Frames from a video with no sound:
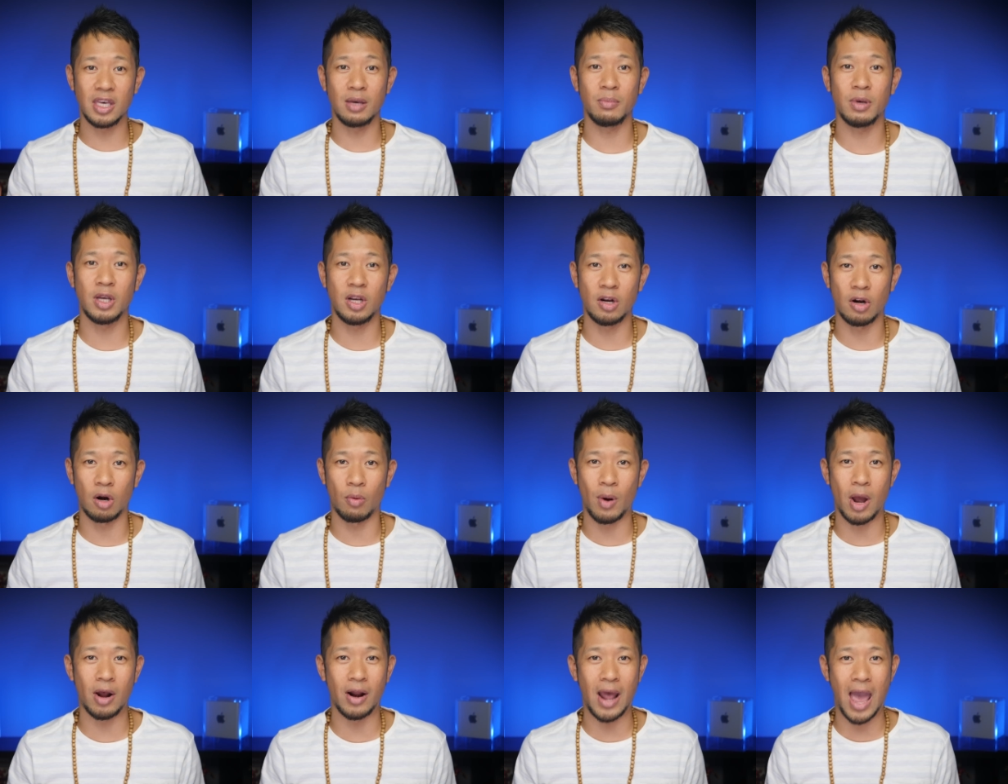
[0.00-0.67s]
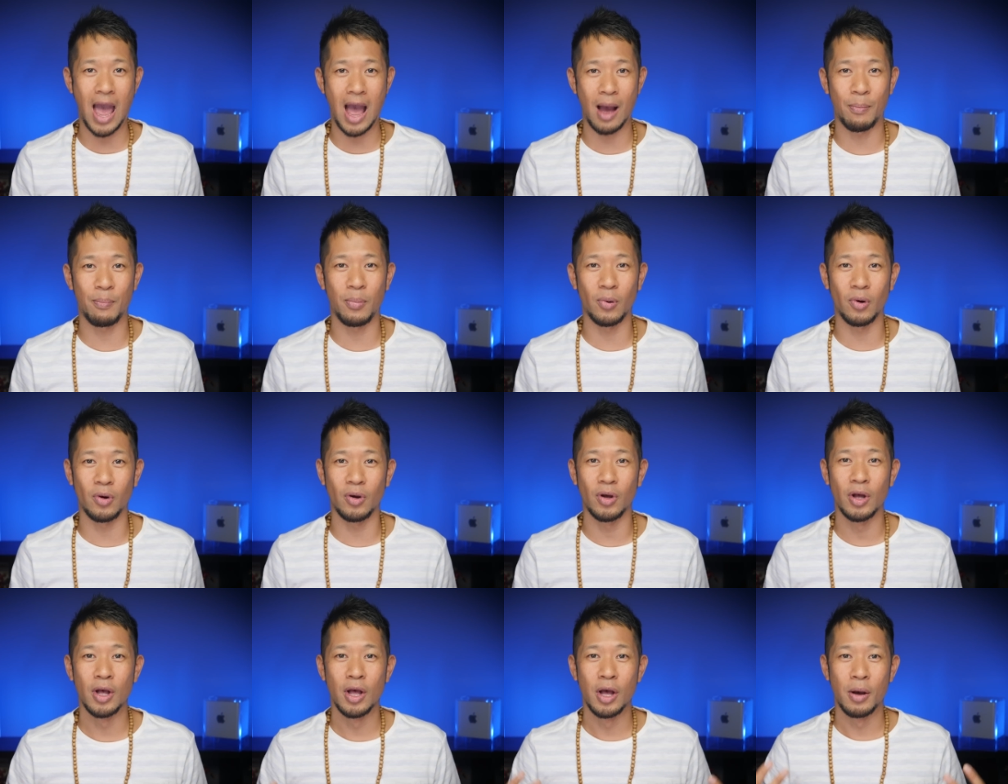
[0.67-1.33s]
theme here around
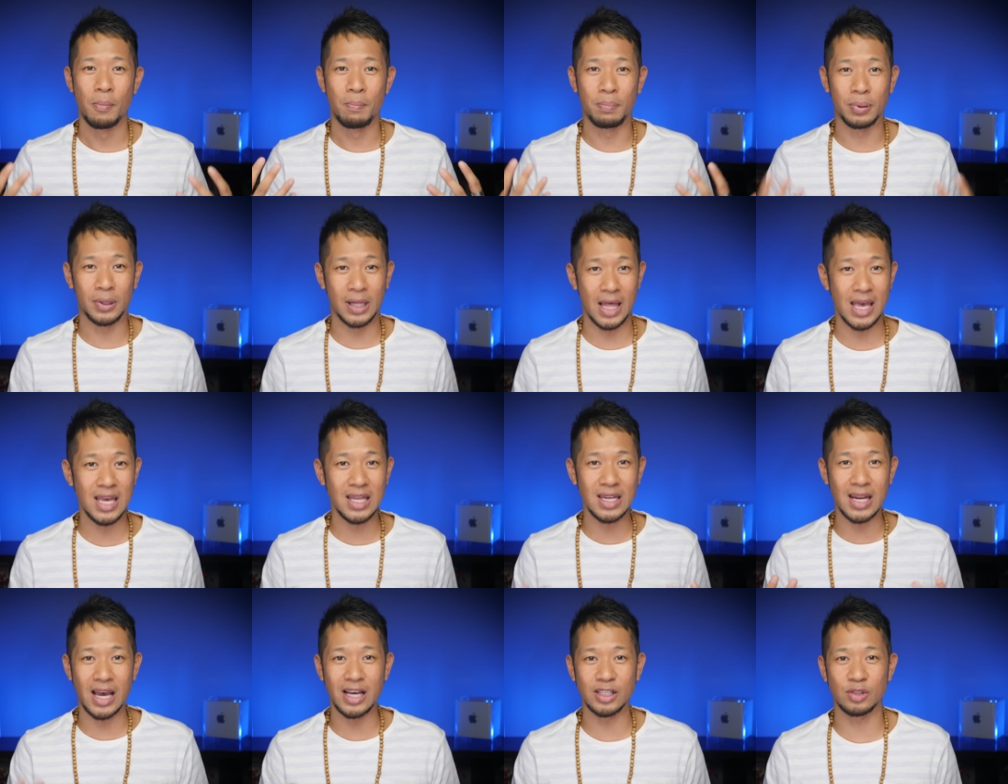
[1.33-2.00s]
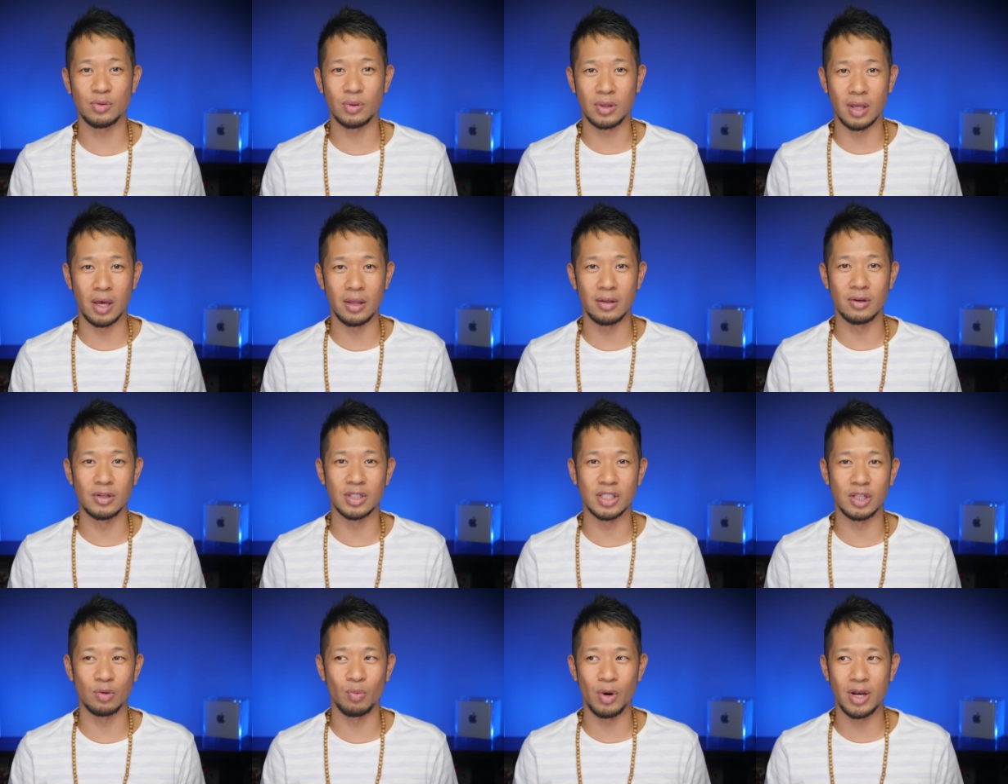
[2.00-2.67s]
Apple playing nice with
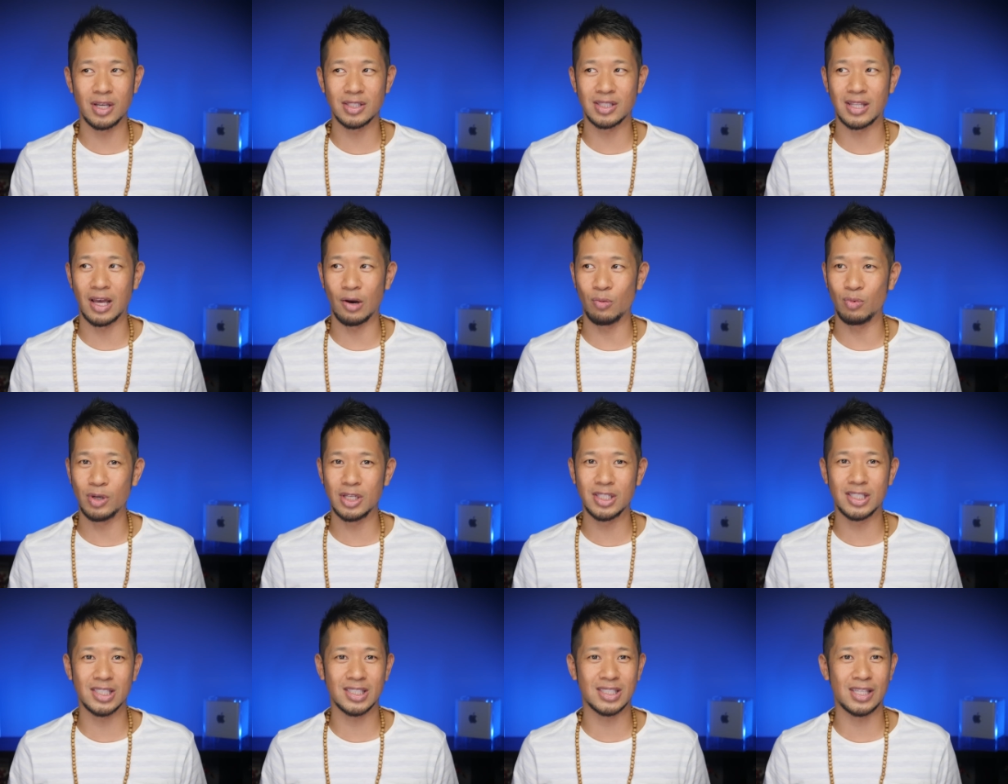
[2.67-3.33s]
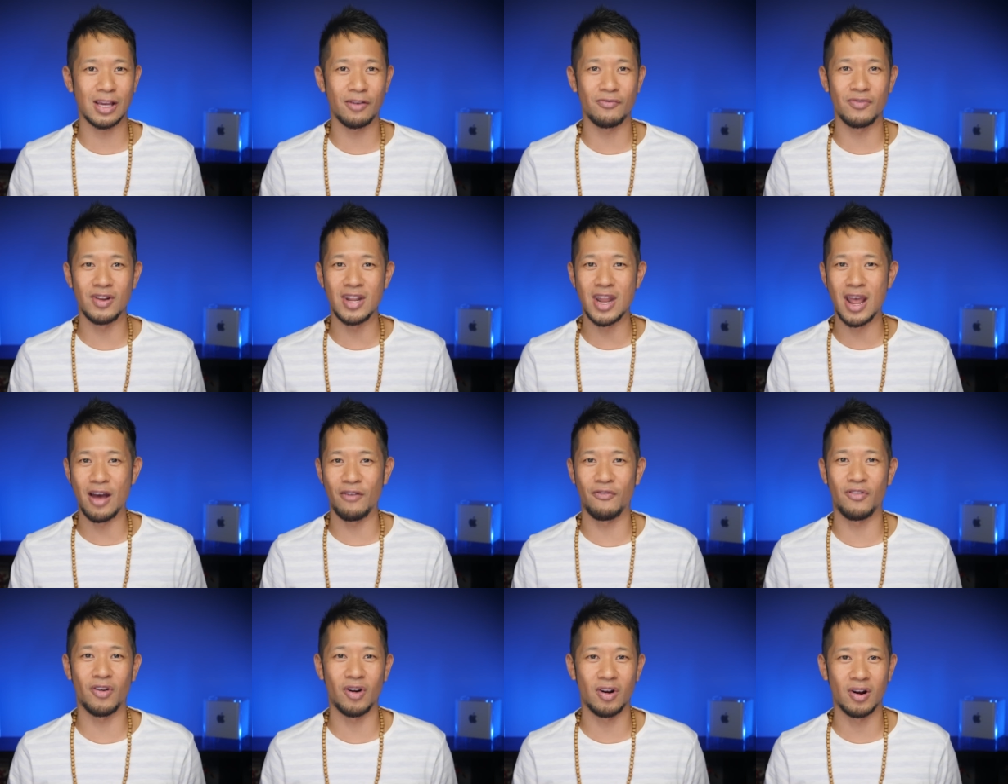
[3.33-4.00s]
others in ways that we just have
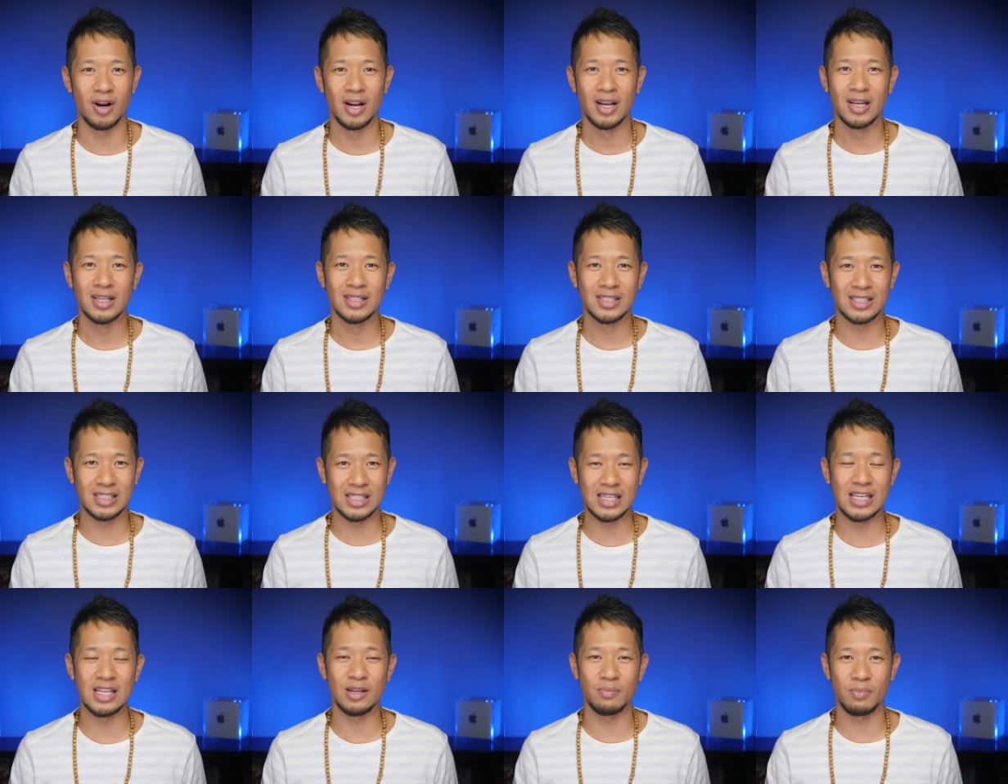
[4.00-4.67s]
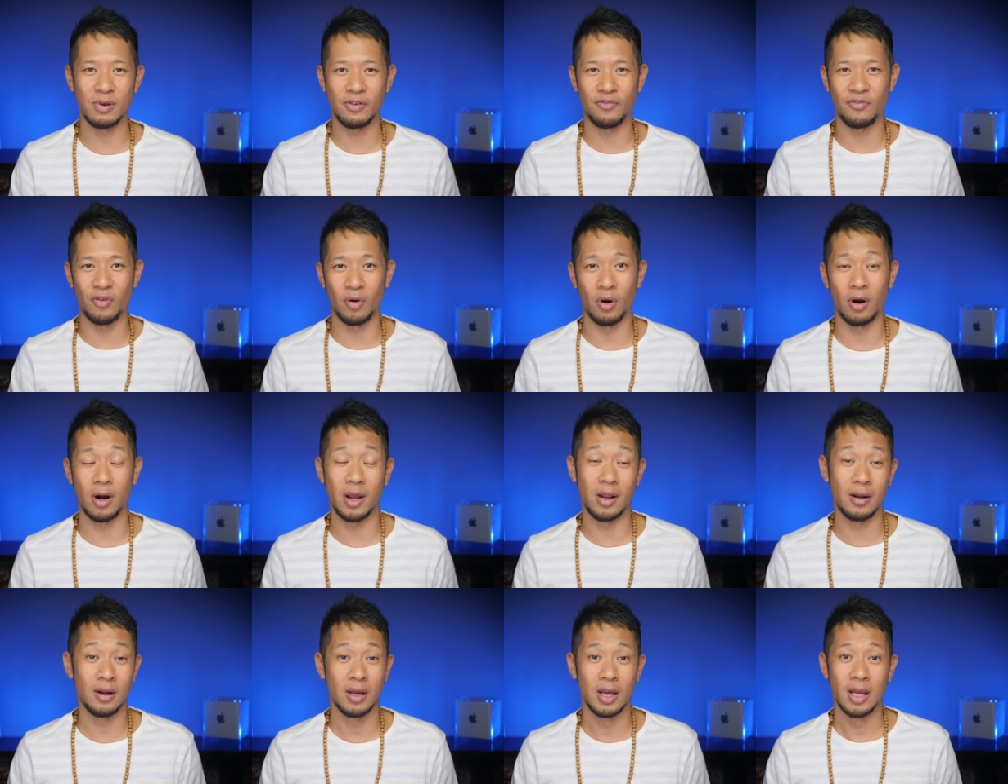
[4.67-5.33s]
never seen
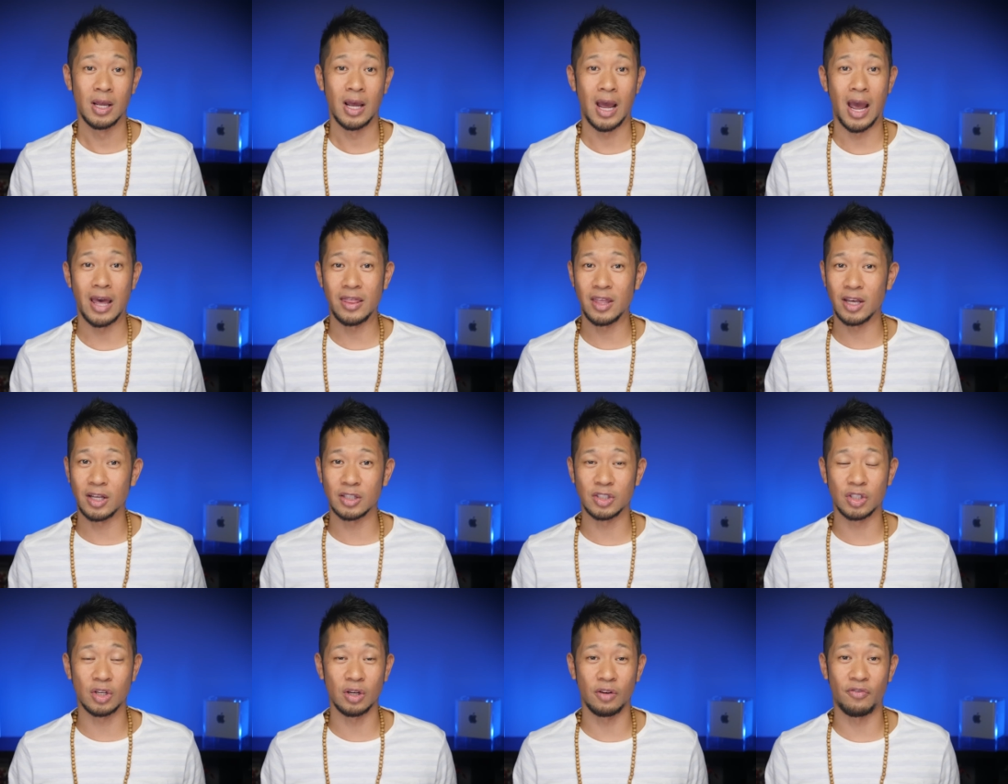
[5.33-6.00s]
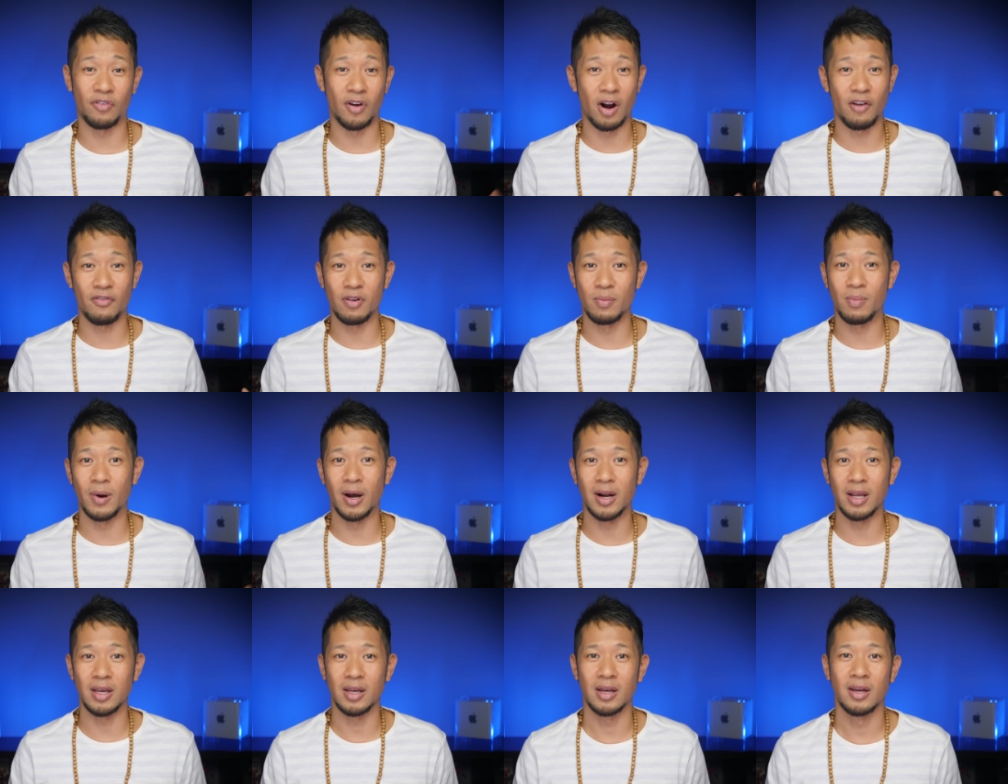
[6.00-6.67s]
before. And I think it's good for
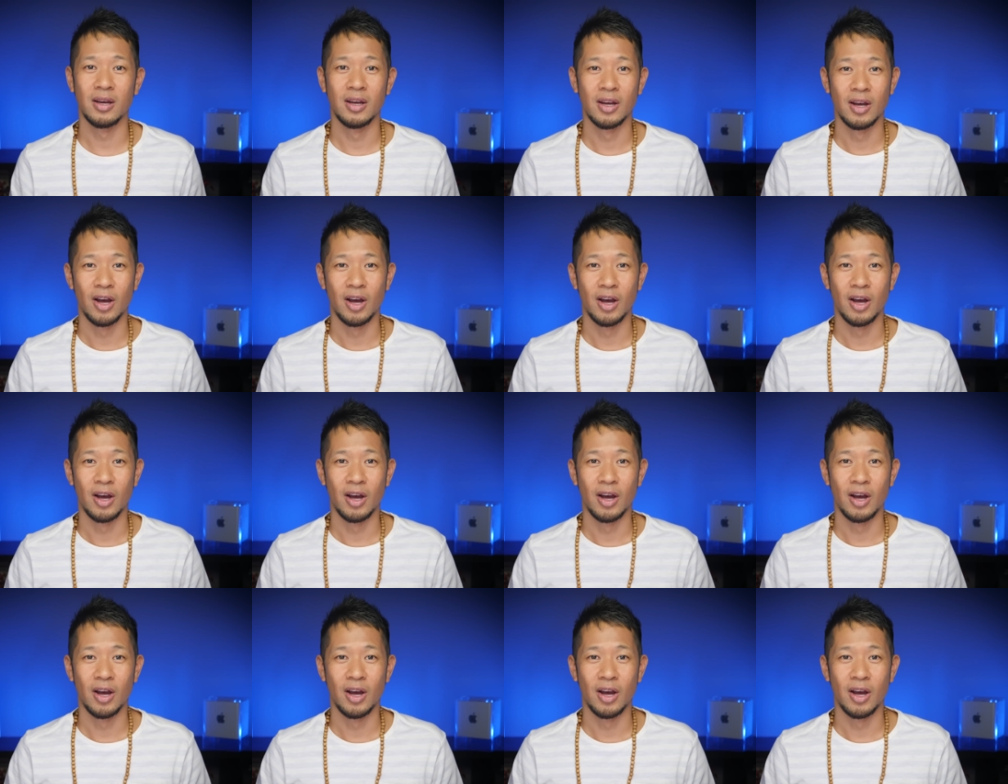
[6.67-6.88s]
everybody.